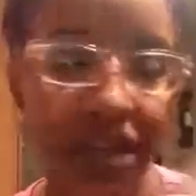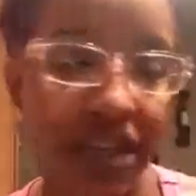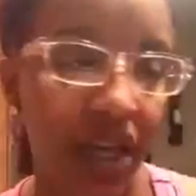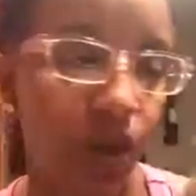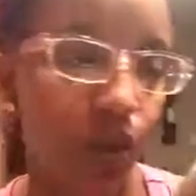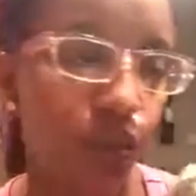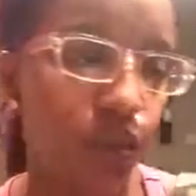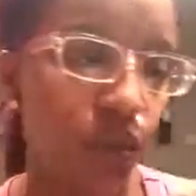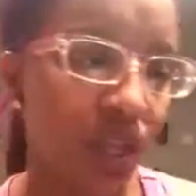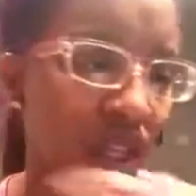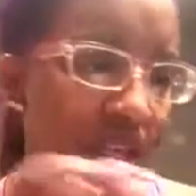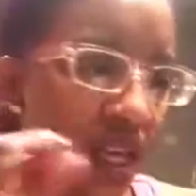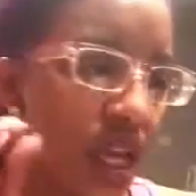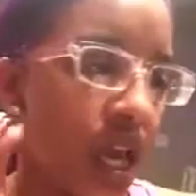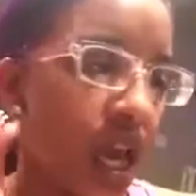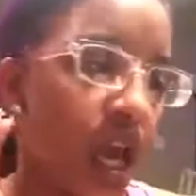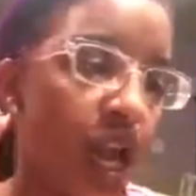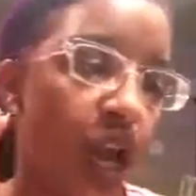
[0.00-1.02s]
it's like a
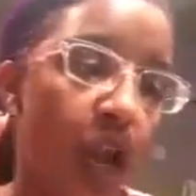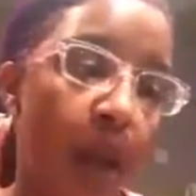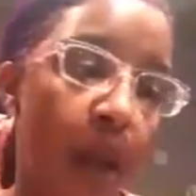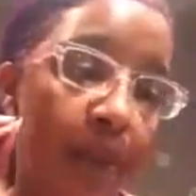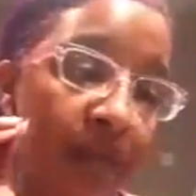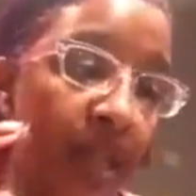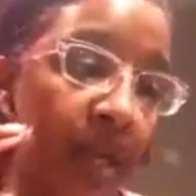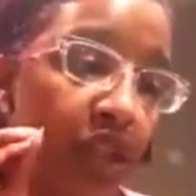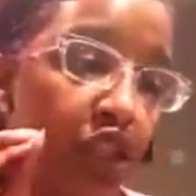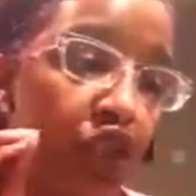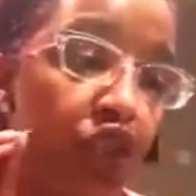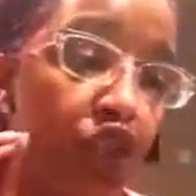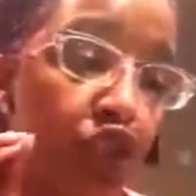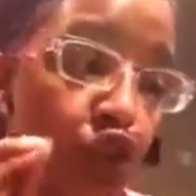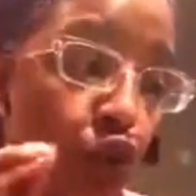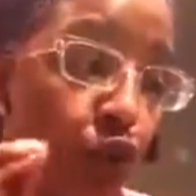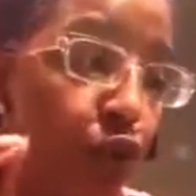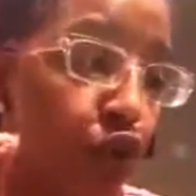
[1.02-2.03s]
really, I mean like
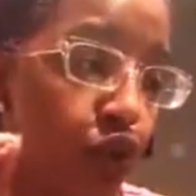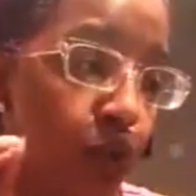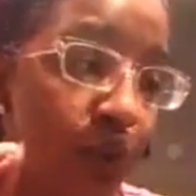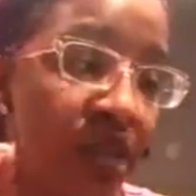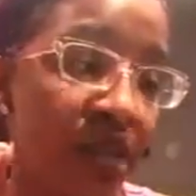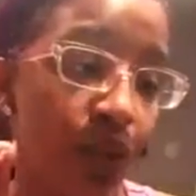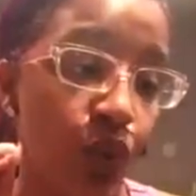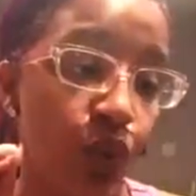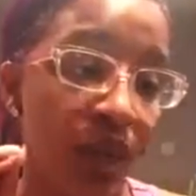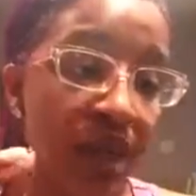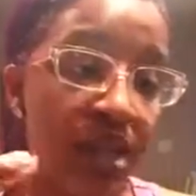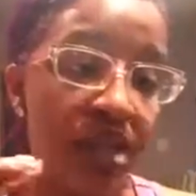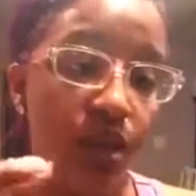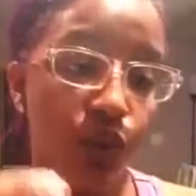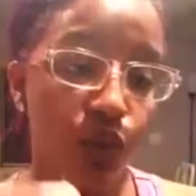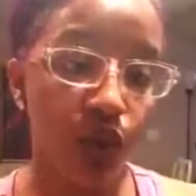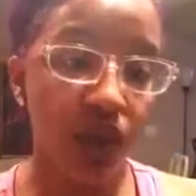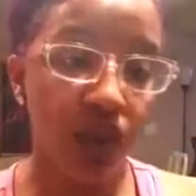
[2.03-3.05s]
super, I'm gonna say, when I
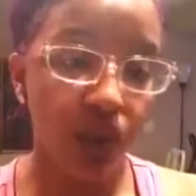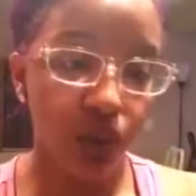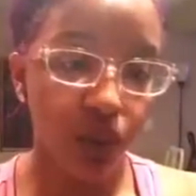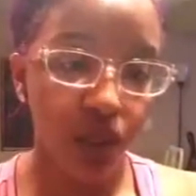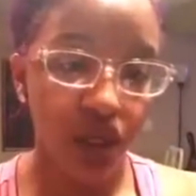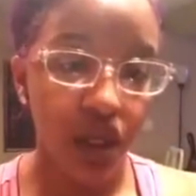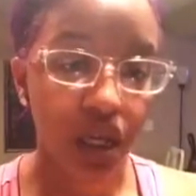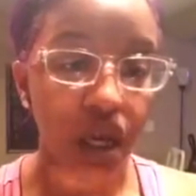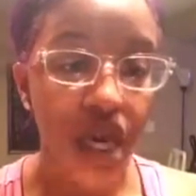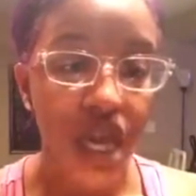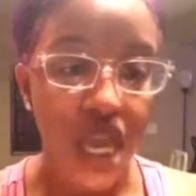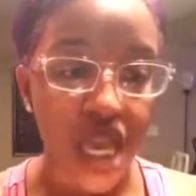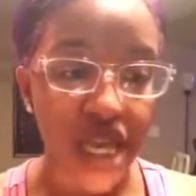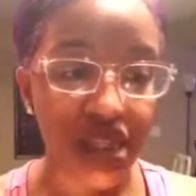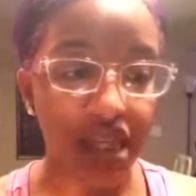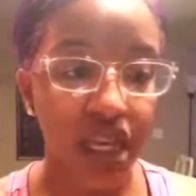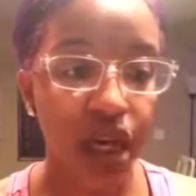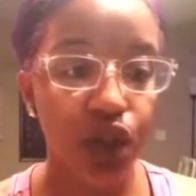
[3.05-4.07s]
say really, really,
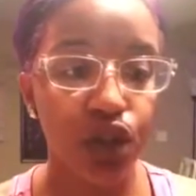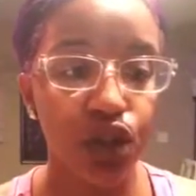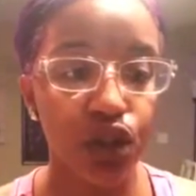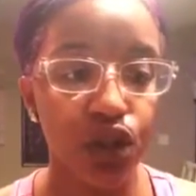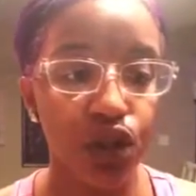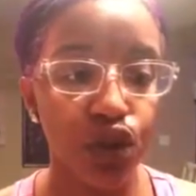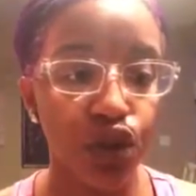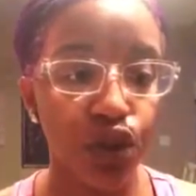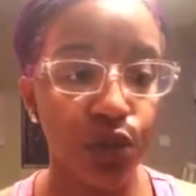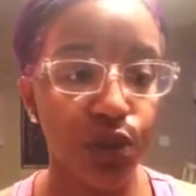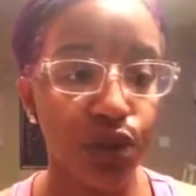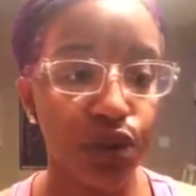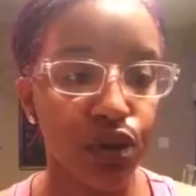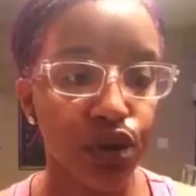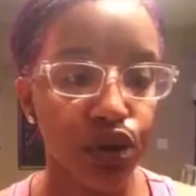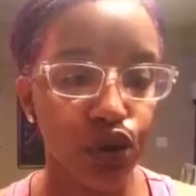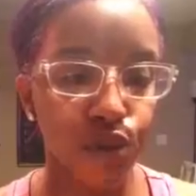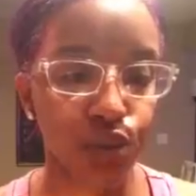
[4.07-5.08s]
it's like a super,
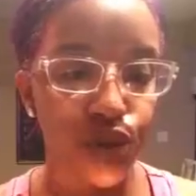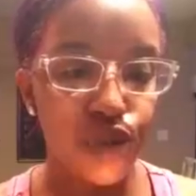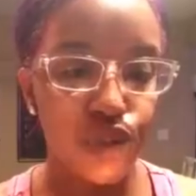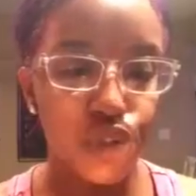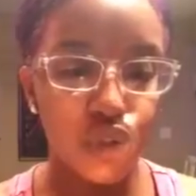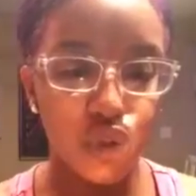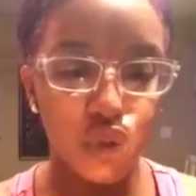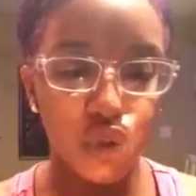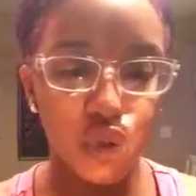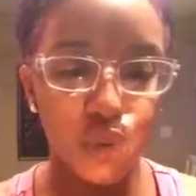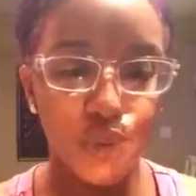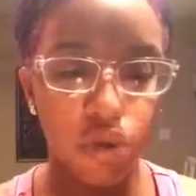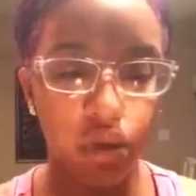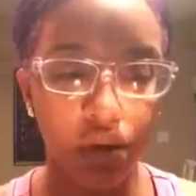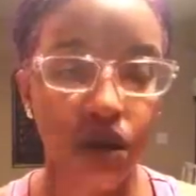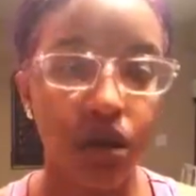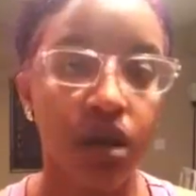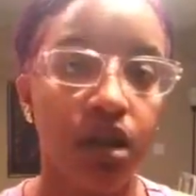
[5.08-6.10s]
super,
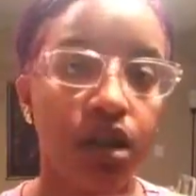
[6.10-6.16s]
super,